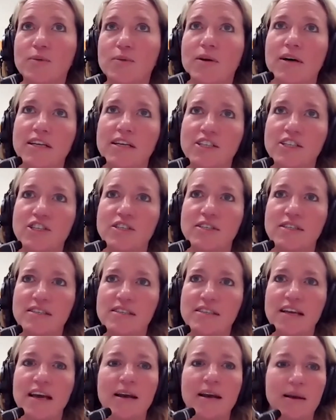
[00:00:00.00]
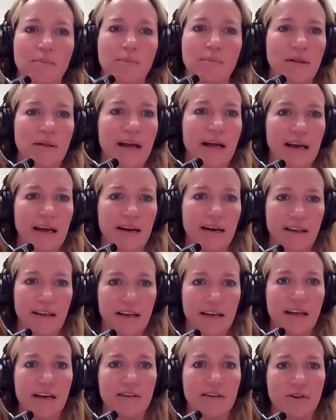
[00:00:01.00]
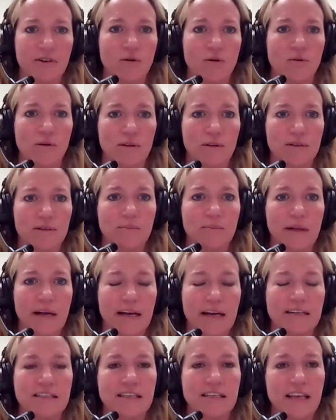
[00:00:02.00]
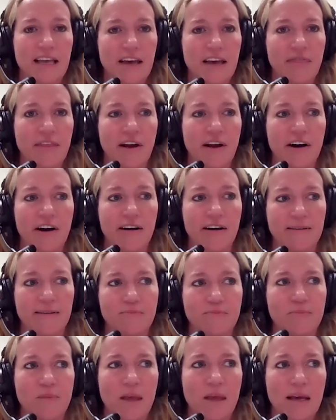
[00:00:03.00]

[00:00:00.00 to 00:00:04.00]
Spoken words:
Well, I should set a plan, like kind of a goal and plan to get there and